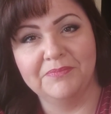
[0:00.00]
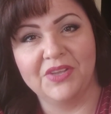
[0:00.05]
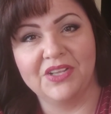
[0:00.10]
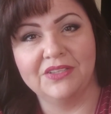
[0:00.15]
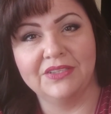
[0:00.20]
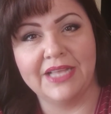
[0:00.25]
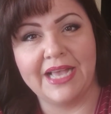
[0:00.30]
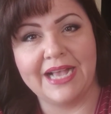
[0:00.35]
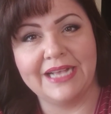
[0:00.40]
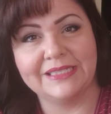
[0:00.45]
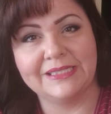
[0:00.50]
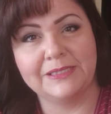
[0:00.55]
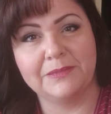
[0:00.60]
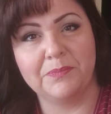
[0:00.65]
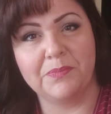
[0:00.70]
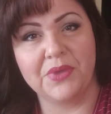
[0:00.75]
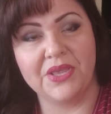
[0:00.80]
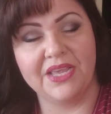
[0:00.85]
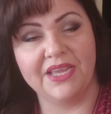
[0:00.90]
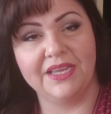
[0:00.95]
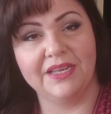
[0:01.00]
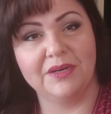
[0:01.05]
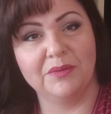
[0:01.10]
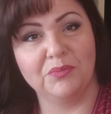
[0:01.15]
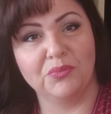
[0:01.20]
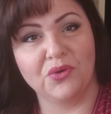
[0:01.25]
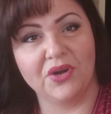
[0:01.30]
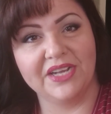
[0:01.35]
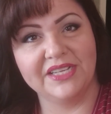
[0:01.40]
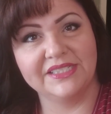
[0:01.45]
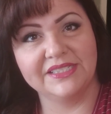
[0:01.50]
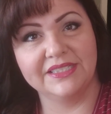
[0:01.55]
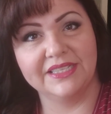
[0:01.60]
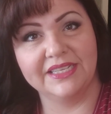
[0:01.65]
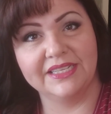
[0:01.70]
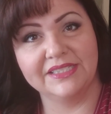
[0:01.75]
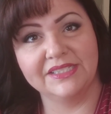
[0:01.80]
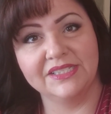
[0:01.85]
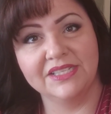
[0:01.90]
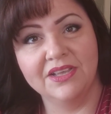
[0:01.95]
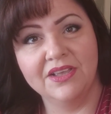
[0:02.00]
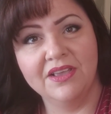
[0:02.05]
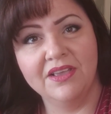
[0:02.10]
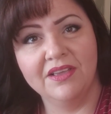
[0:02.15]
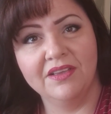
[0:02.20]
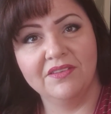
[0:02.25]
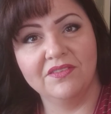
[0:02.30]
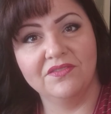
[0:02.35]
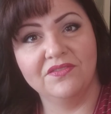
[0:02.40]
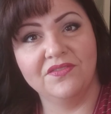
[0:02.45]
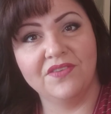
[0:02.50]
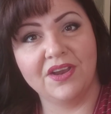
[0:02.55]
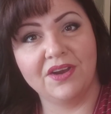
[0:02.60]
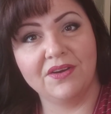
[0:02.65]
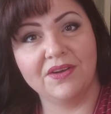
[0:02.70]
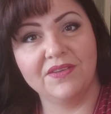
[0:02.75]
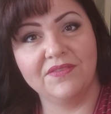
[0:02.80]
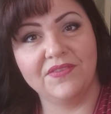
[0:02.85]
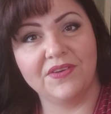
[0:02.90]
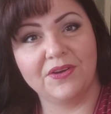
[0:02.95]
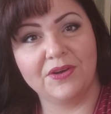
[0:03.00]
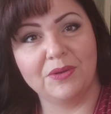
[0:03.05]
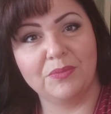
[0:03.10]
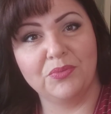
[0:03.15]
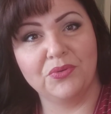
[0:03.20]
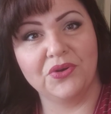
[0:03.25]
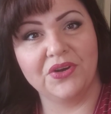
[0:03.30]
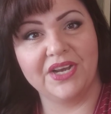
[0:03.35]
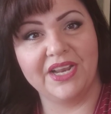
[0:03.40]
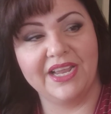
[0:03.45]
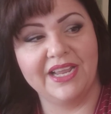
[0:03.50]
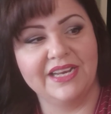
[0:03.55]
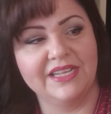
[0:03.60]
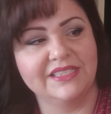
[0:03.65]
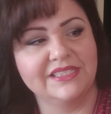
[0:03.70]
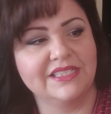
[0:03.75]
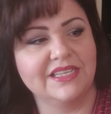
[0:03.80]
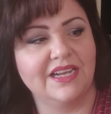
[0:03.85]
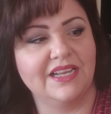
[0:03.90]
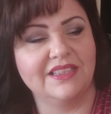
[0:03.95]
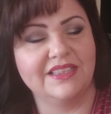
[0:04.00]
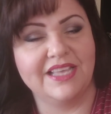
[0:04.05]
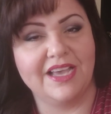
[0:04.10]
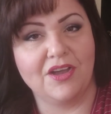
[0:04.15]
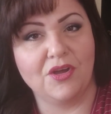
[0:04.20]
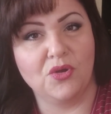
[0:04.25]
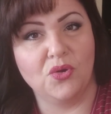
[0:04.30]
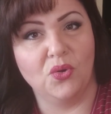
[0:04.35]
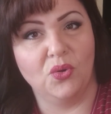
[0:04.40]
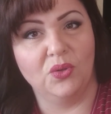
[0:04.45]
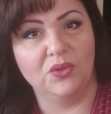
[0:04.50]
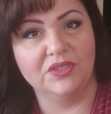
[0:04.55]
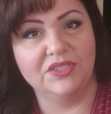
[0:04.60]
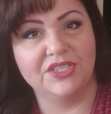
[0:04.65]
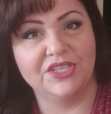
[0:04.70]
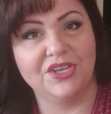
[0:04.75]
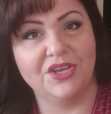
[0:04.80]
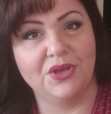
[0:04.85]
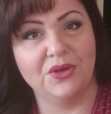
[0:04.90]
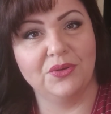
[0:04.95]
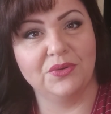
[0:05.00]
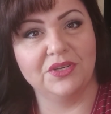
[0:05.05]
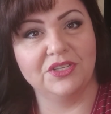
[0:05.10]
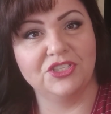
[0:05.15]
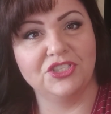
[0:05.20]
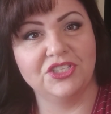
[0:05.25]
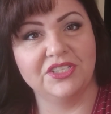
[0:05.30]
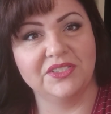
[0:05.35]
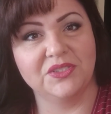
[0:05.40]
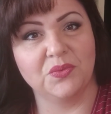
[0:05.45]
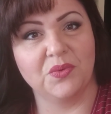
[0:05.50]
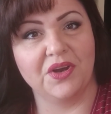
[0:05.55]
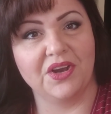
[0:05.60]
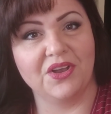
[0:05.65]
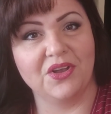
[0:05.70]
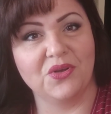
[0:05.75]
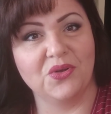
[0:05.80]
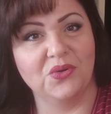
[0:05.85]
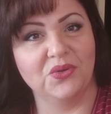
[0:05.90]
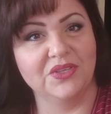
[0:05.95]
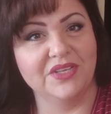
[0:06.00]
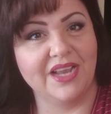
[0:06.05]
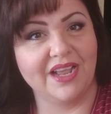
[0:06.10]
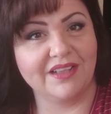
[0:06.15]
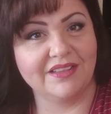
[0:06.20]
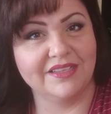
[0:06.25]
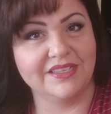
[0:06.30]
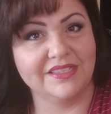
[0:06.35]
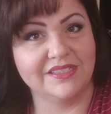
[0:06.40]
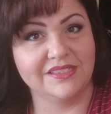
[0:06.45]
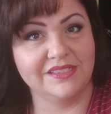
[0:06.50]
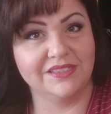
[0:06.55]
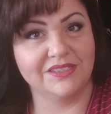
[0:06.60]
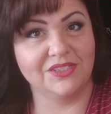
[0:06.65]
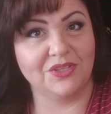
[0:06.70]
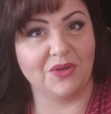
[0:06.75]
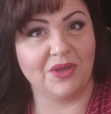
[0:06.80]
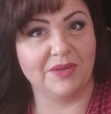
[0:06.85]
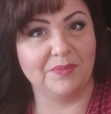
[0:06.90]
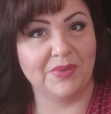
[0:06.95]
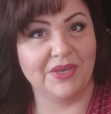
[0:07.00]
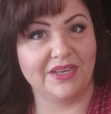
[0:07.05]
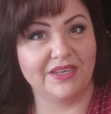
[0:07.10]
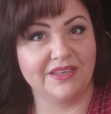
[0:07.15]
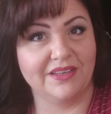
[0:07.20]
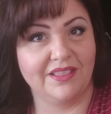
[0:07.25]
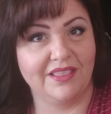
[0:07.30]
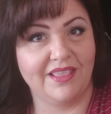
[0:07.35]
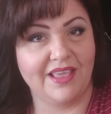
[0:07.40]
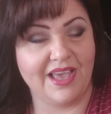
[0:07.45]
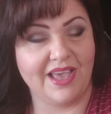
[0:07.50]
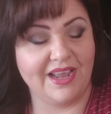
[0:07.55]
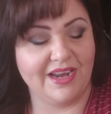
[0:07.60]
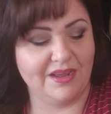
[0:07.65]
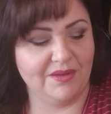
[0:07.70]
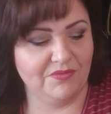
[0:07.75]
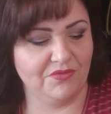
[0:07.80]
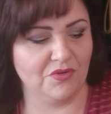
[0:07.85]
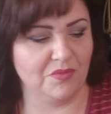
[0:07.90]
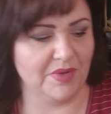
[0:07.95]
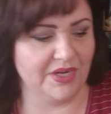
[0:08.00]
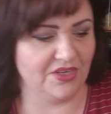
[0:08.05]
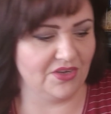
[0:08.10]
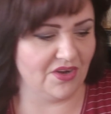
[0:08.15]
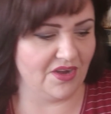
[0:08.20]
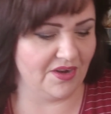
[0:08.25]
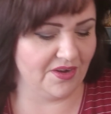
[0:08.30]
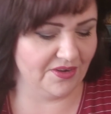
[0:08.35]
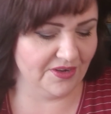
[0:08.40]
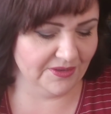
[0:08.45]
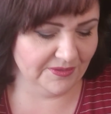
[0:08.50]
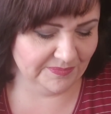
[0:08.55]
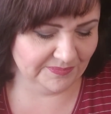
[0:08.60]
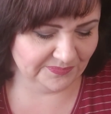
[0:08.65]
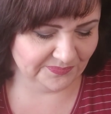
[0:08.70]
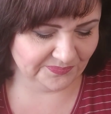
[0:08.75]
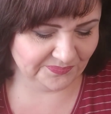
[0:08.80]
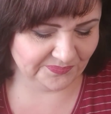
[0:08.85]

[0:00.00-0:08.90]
glass bead bracelets. Very, very pretty, and it's got that gold tone, and she's wearing a gold necklace, so I picked that up for my daughter.